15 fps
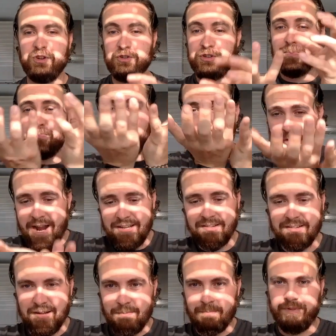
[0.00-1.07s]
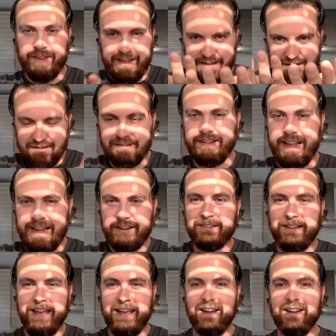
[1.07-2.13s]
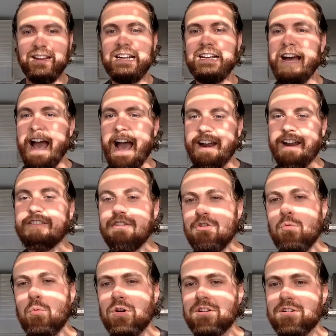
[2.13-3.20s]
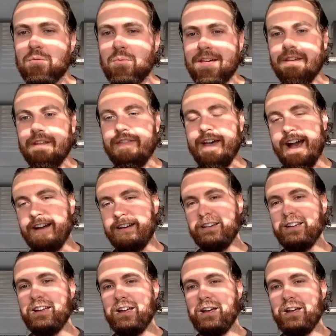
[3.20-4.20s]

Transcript: when you depress something, it sinks in. And I do wonder whether that